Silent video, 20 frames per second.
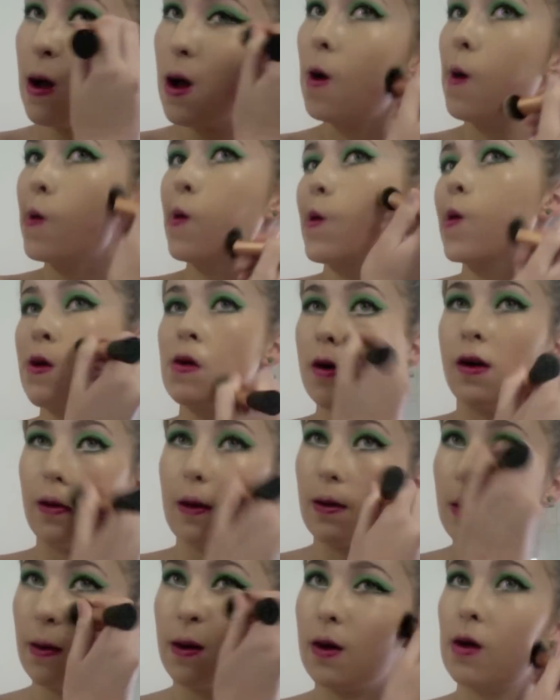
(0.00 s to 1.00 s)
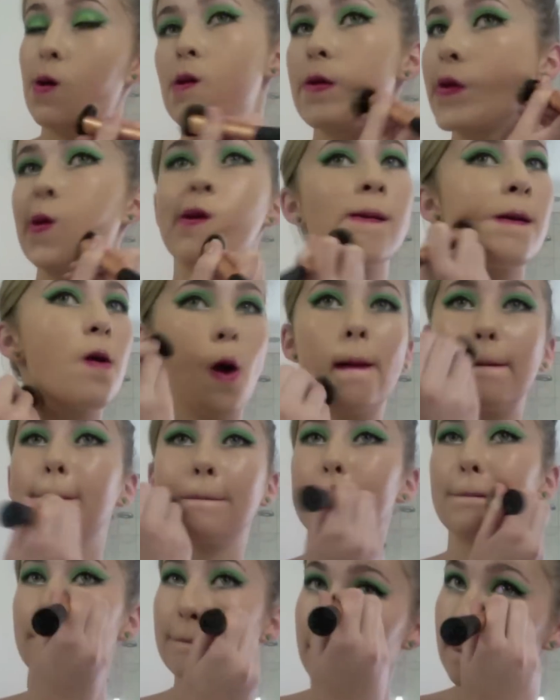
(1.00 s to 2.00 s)
And just try and
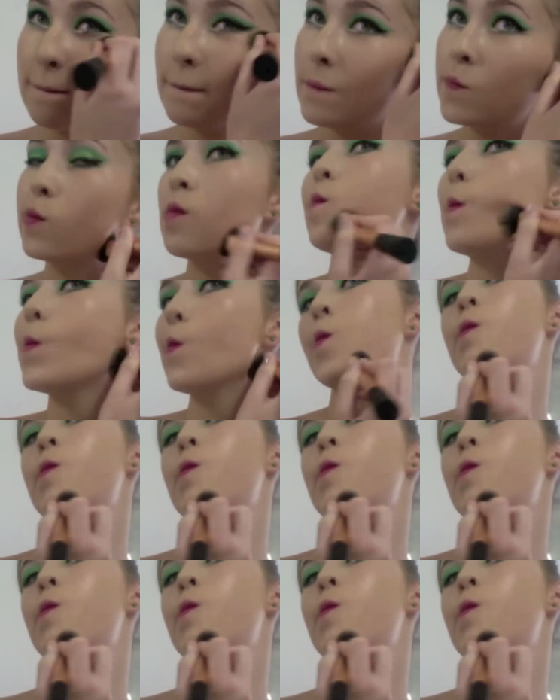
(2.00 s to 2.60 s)
perfect your face as